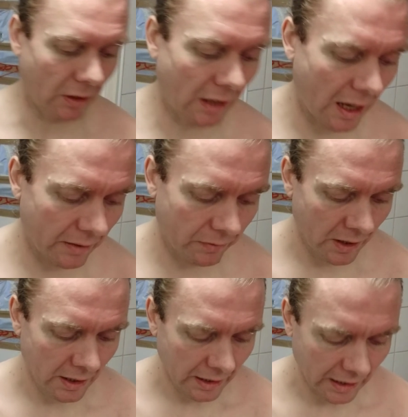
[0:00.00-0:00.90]

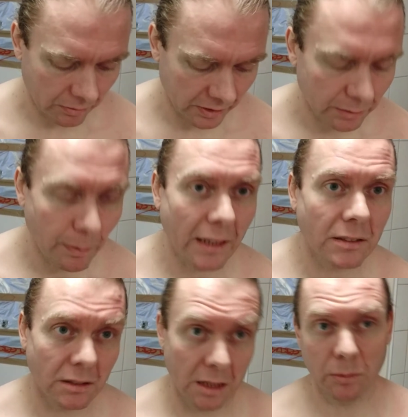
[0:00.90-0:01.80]
It
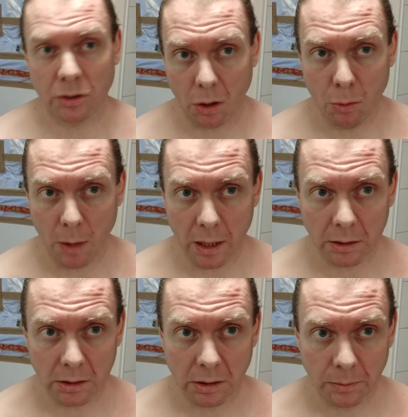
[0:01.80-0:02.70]
respects them so
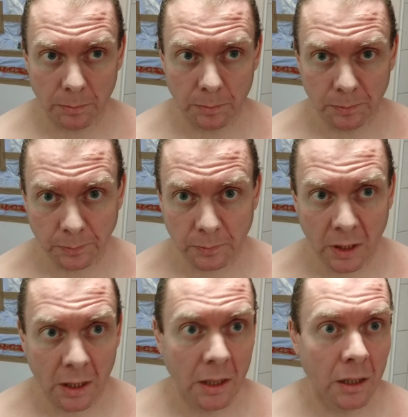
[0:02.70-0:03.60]
much
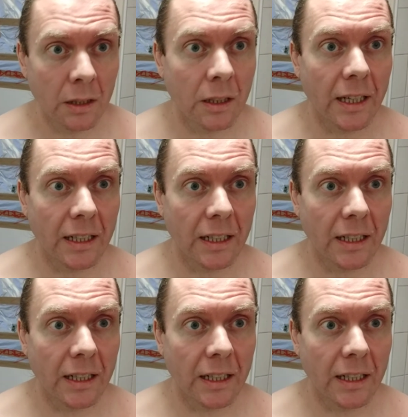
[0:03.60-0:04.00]
that